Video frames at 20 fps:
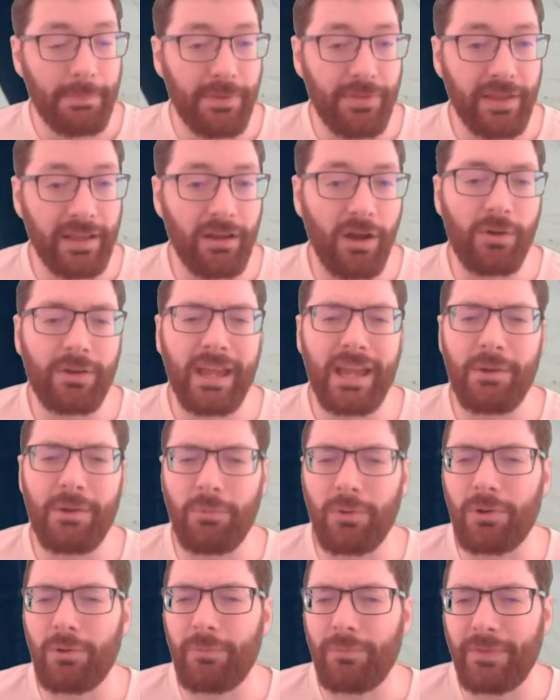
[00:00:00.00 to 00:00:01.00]
be thinking, okay,
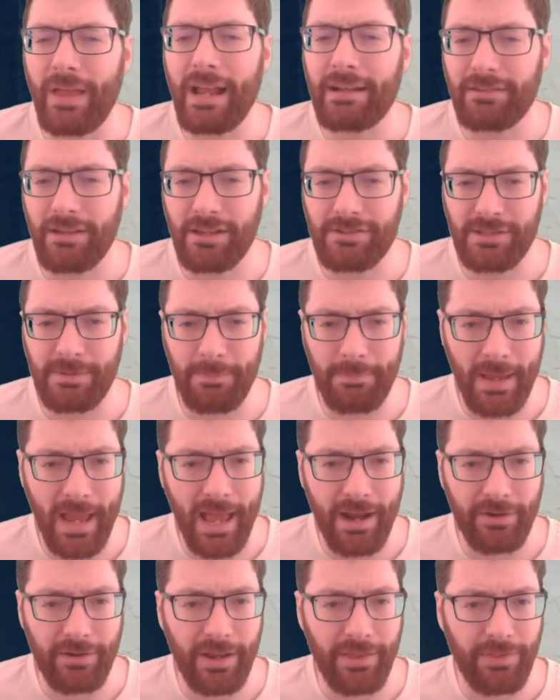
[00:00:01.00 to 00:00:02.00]
well, that doesn't
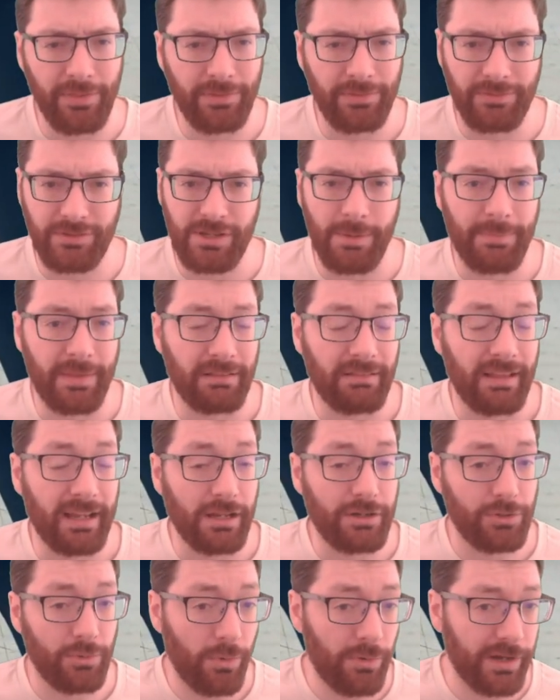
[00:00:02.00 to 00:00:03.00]
matter in something like
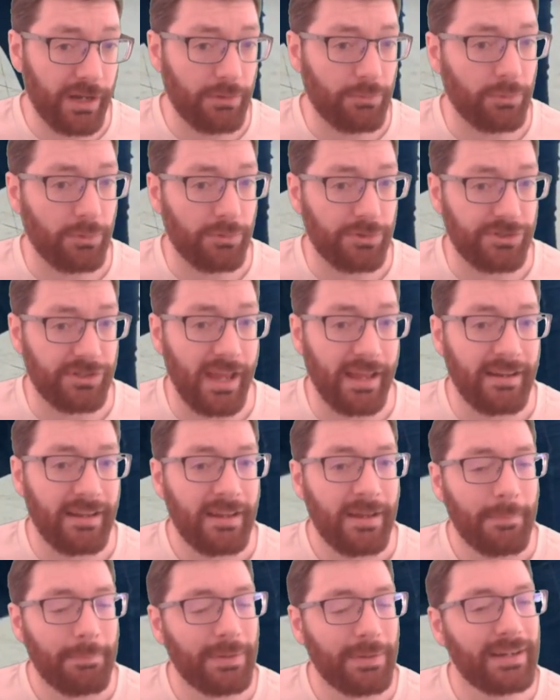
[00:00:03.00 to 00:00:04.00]
a Nordic rule set,
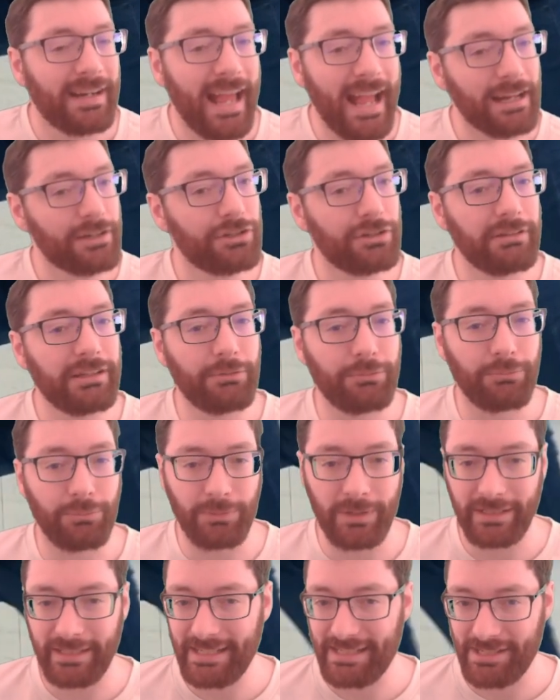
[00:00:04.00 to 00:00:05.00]
but it actually
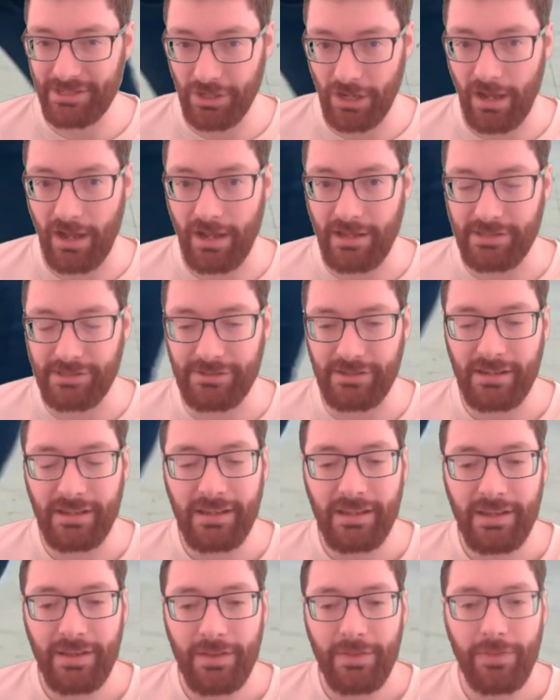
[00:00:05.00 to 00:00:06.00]
really does.
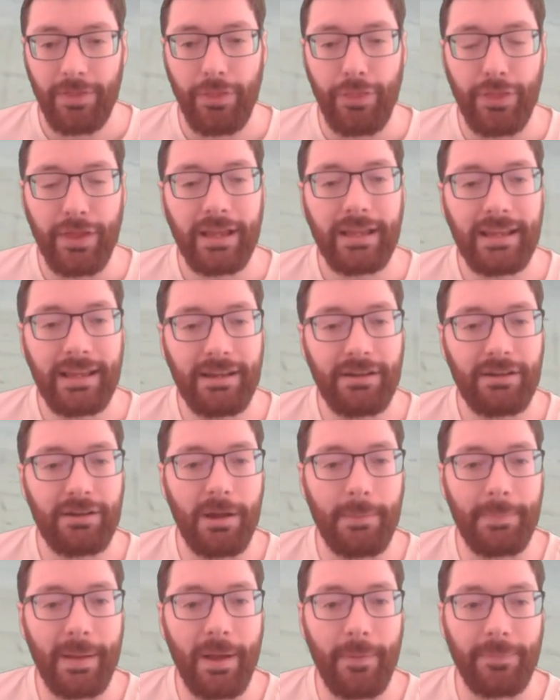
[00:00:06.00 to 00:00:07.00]
The thing here
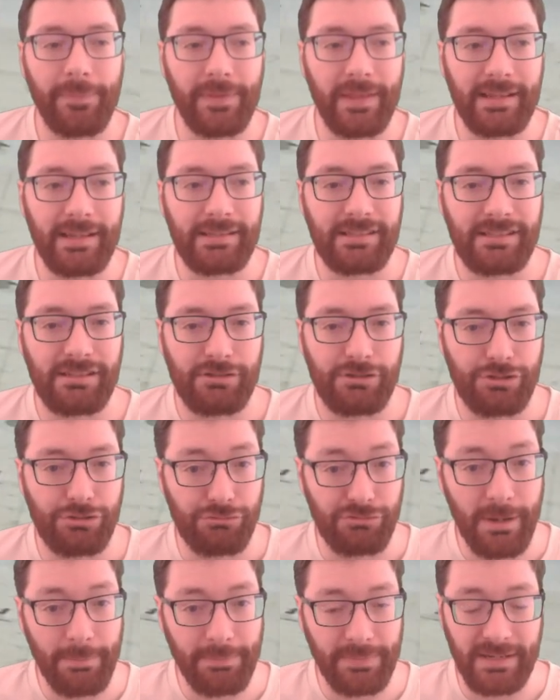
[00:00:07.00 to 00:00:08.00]
about this
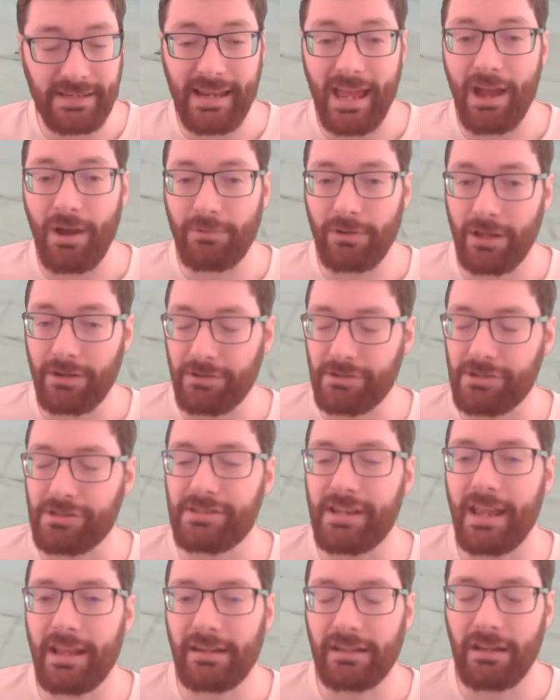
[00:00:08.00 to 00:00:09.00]
stripped down
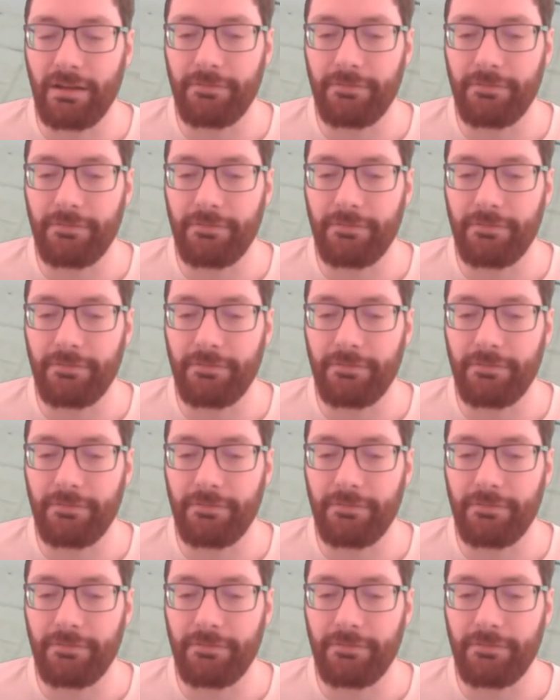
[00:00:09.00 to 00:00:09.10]
understanding